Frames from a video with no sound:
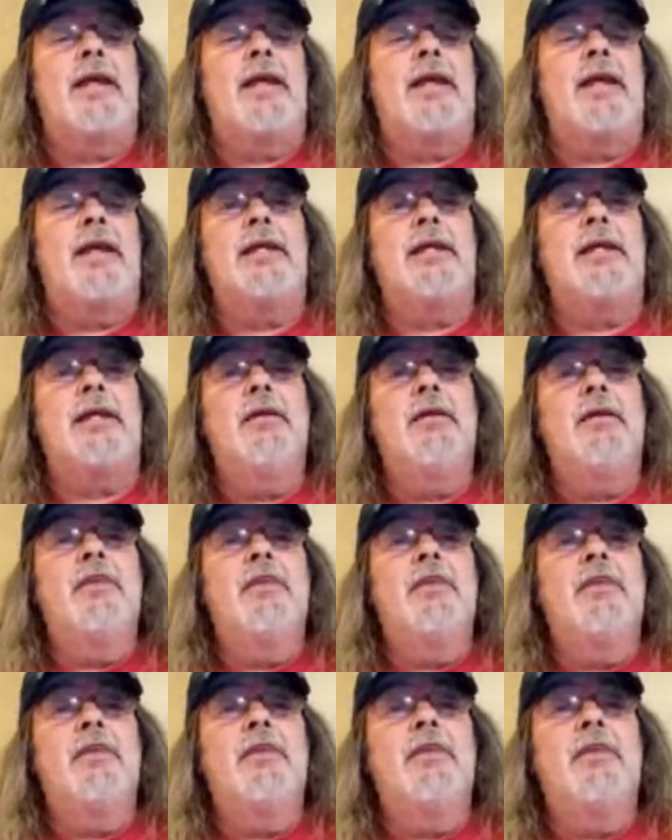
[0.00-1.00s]
If I
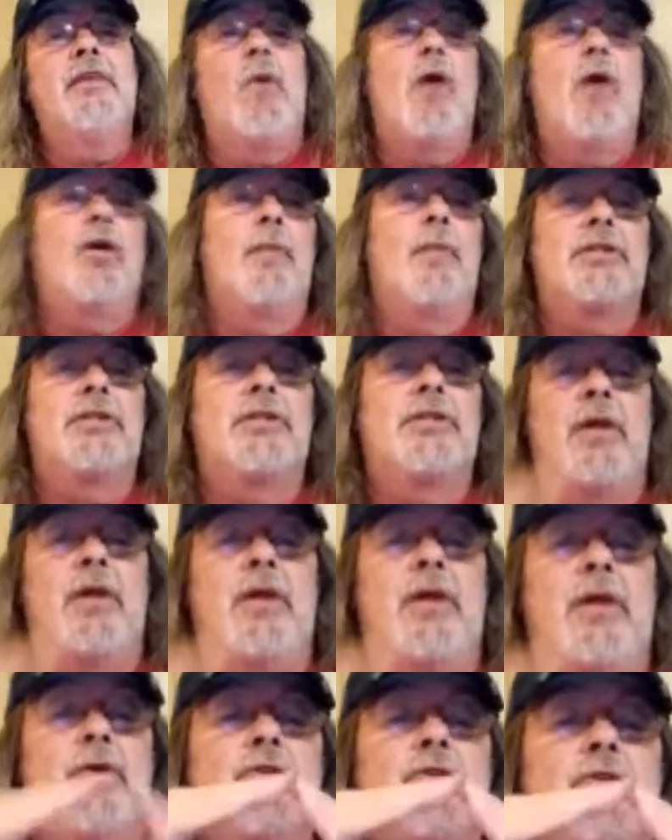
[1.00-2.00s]
walk on my toes
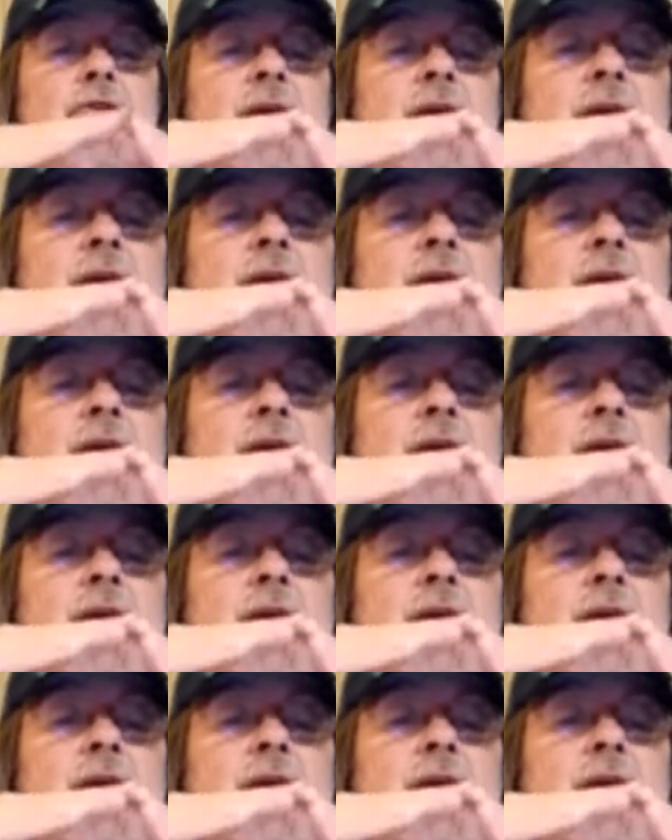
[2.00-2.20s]
and keep